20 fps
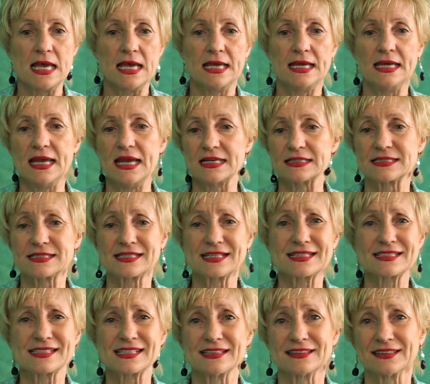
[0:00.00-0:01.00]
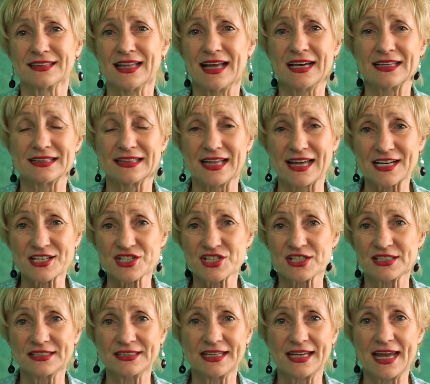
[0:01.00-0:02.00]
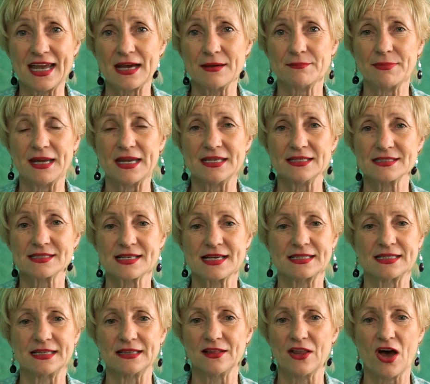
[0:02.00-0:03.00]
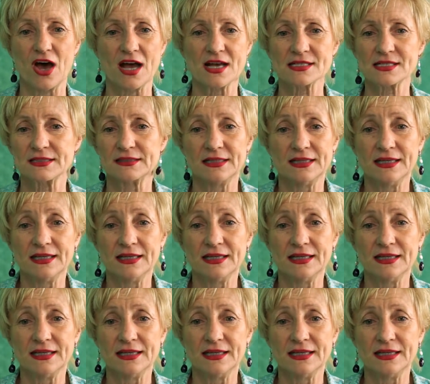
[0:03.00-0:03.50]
He had 6 election campaigns that he lost.